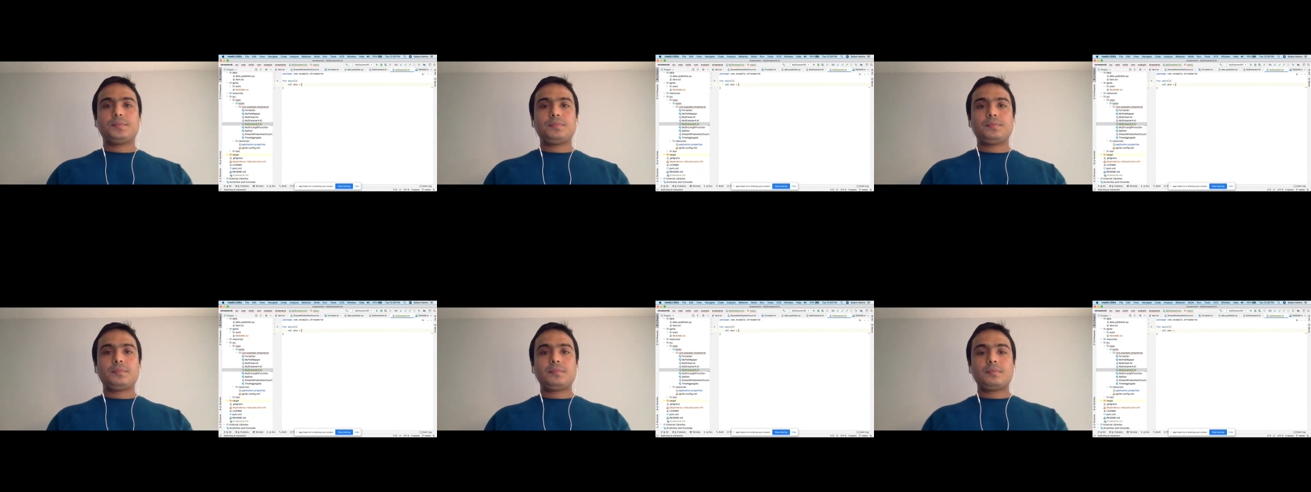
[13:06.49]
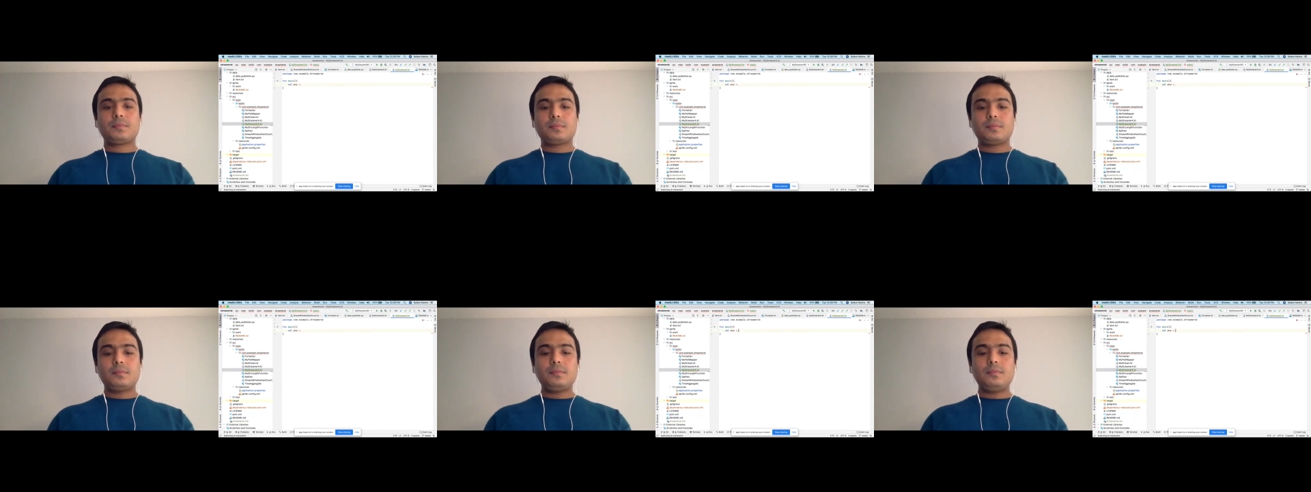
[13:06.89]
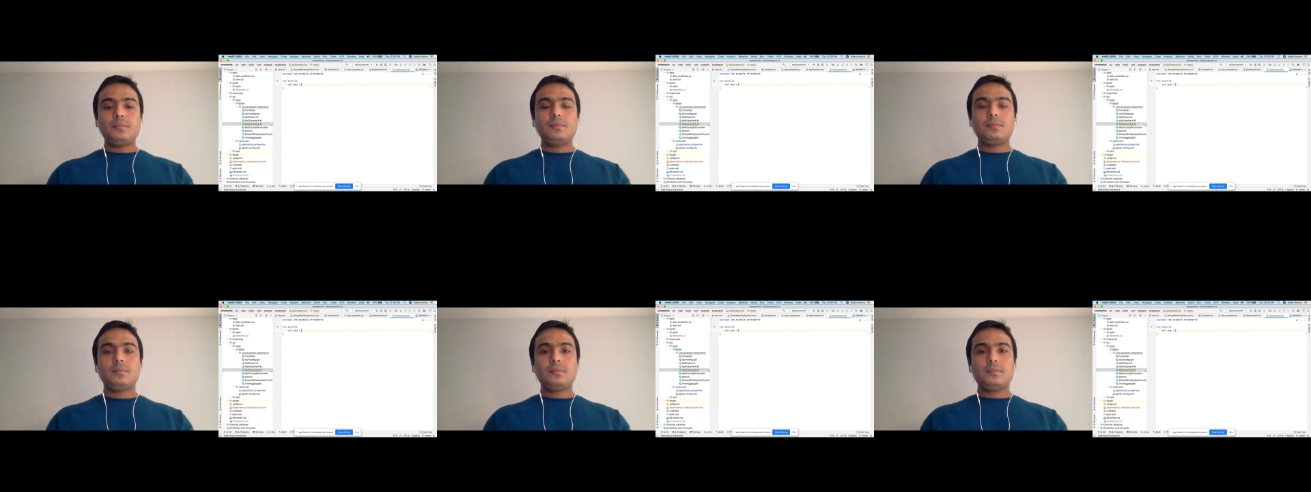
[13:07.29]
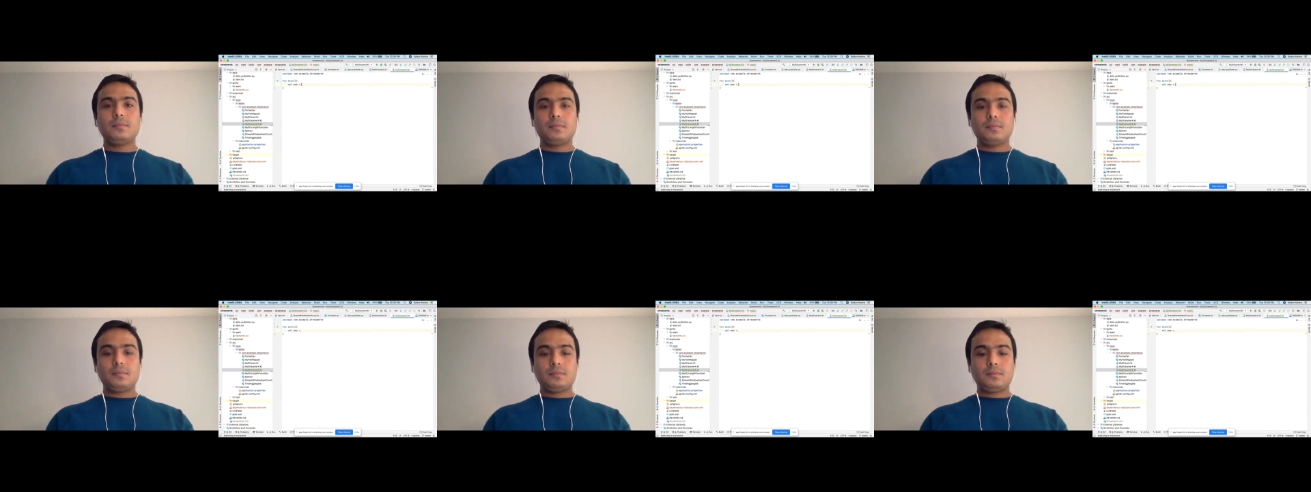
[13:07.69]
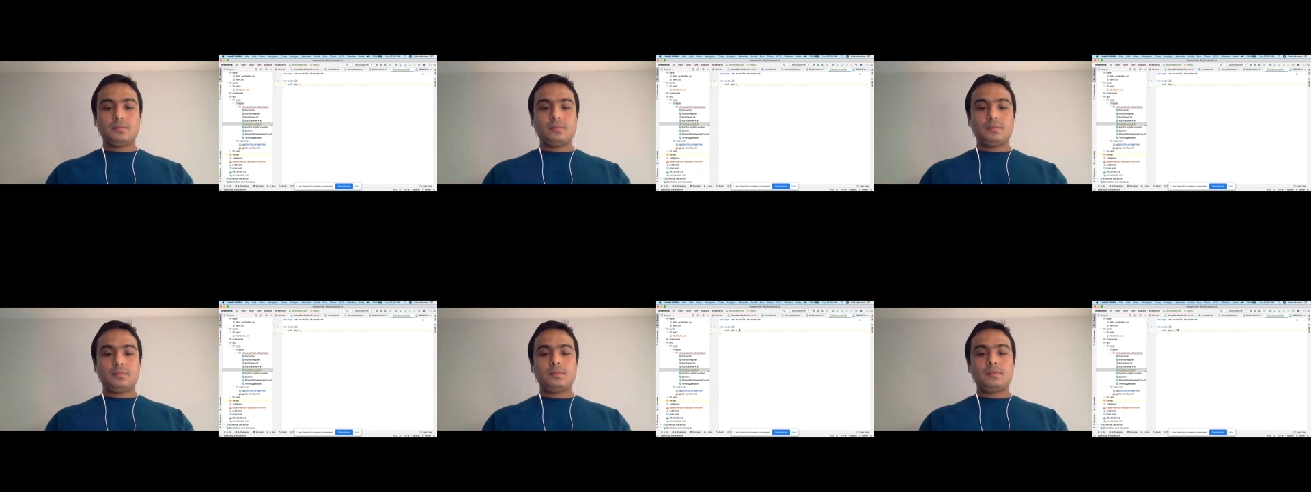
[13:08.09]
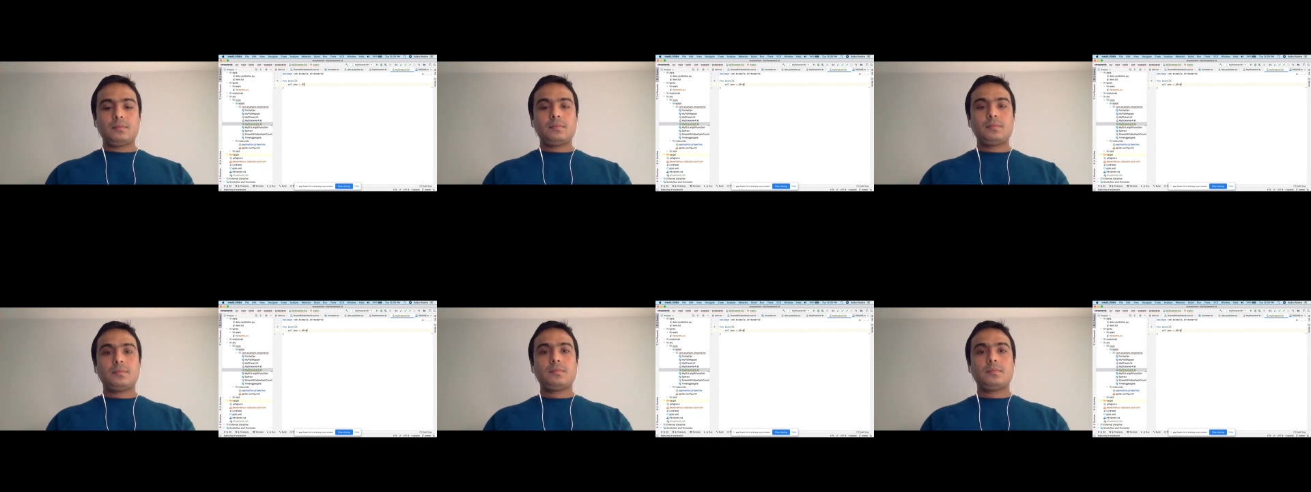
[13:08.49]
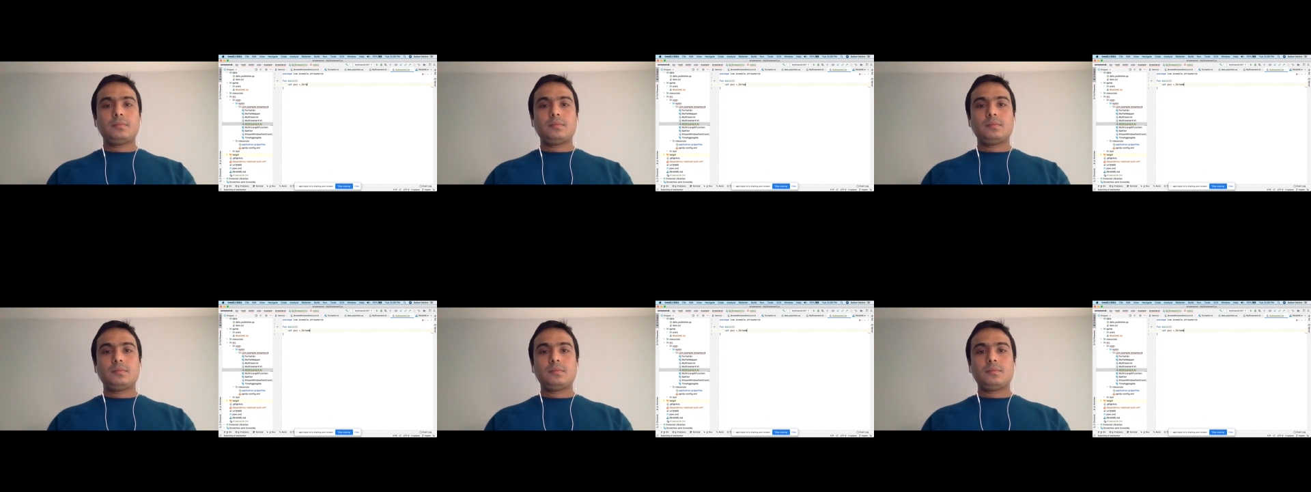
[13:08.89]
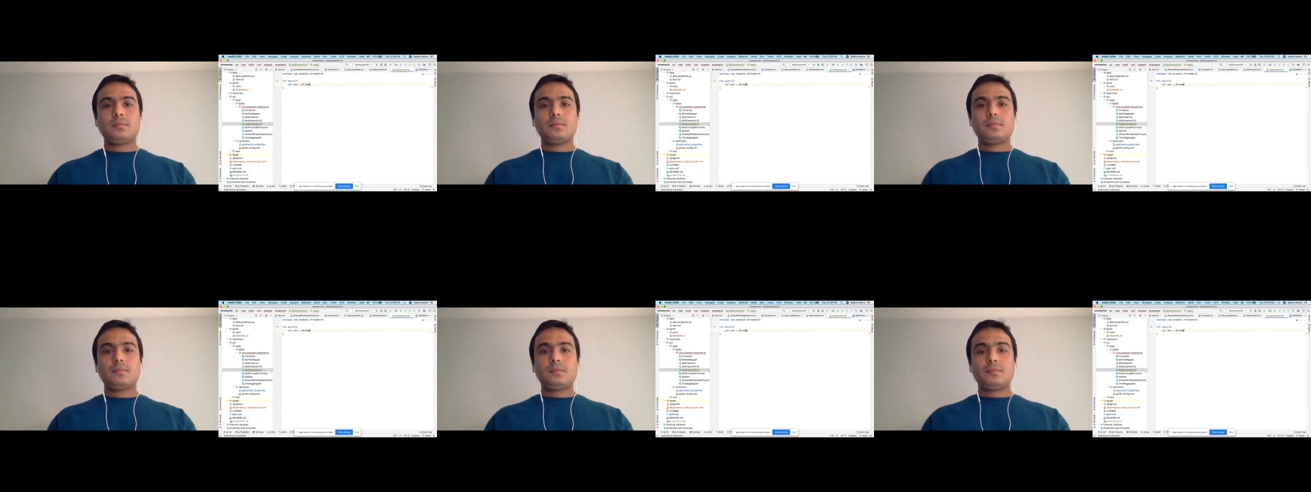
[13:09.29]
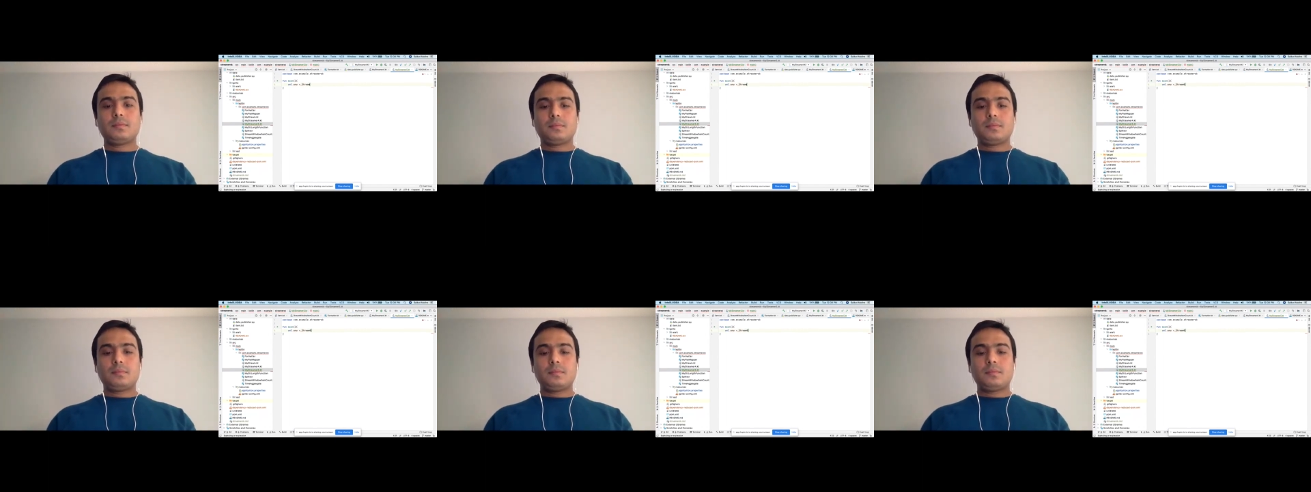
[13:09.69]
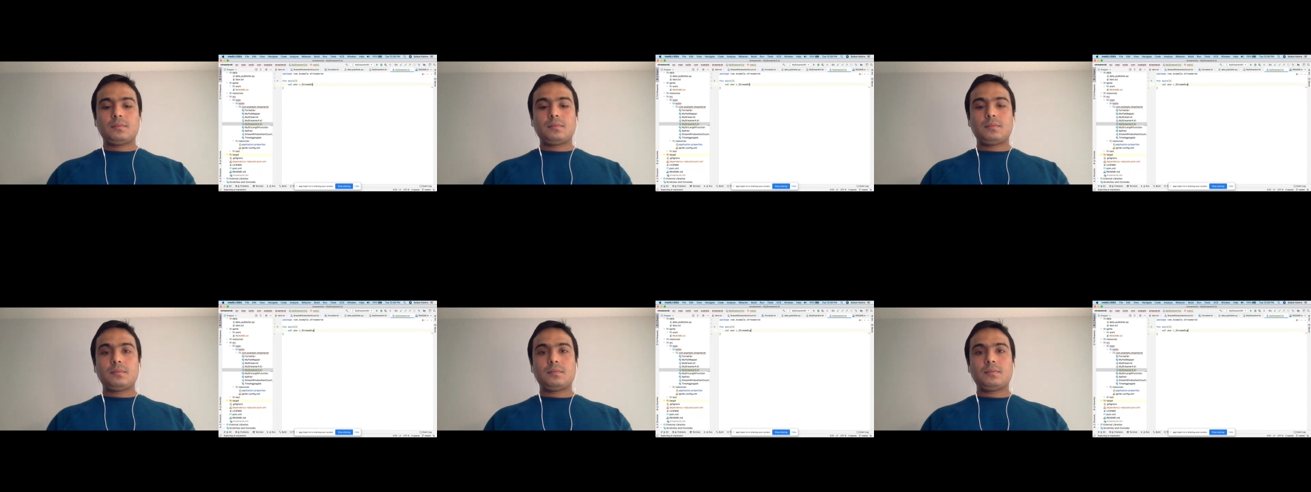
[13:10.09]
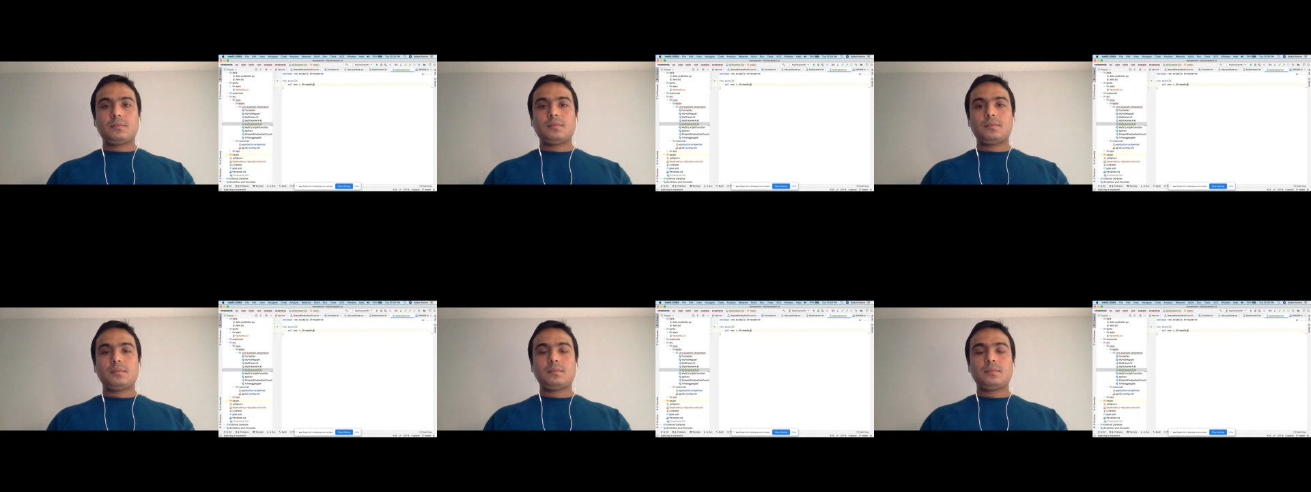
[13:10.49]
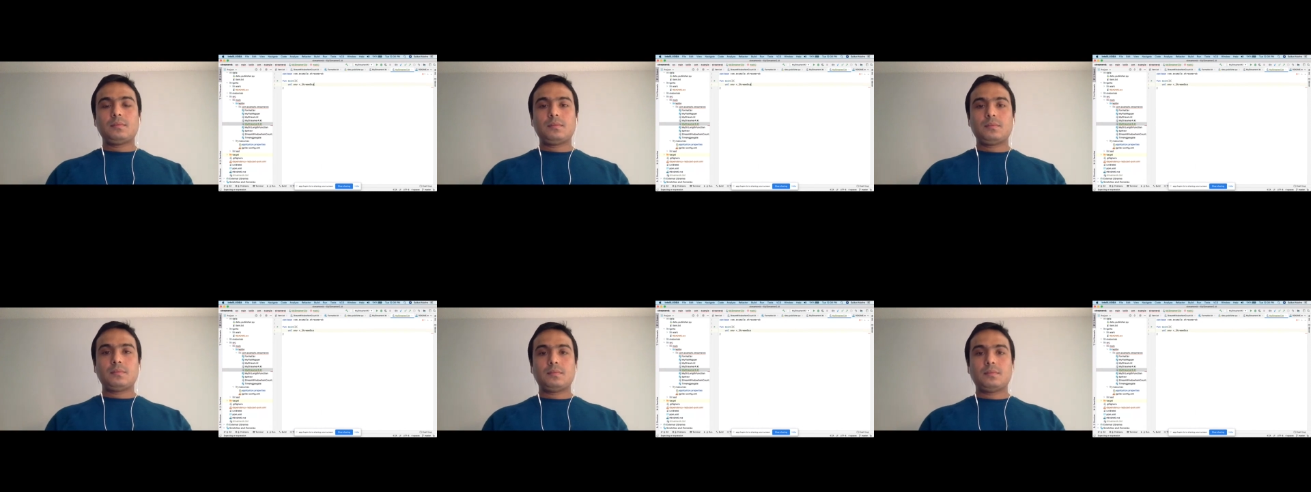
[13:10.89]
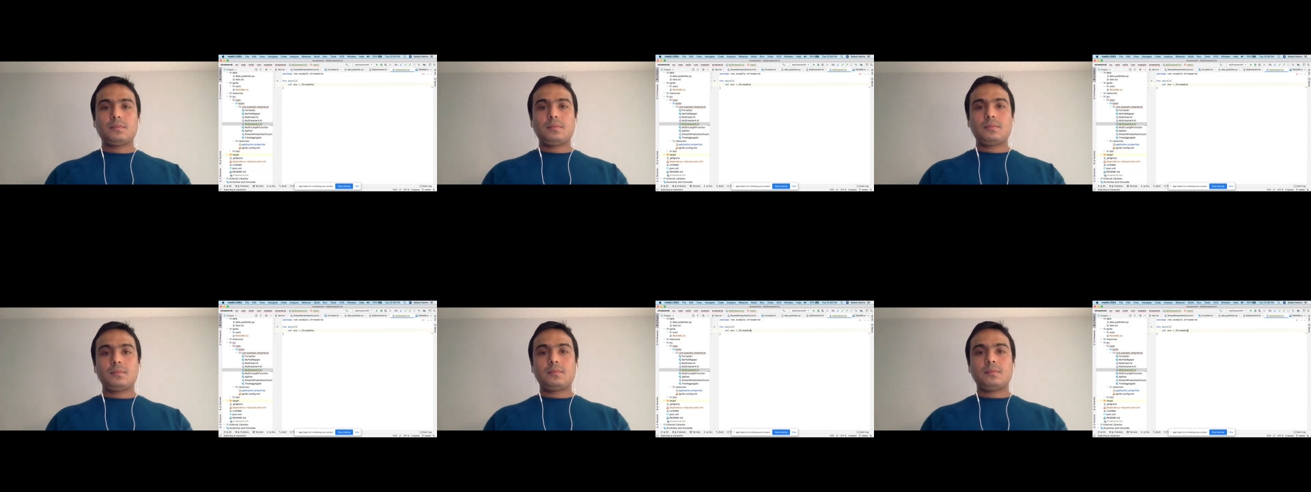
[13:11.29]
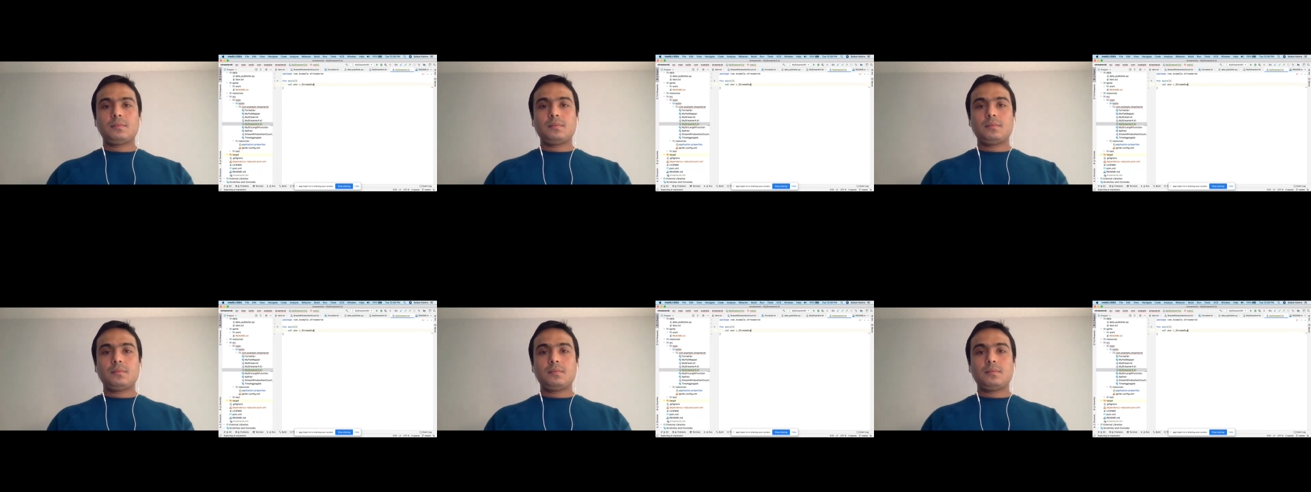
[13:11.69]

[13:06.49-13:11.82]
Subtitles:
(silence)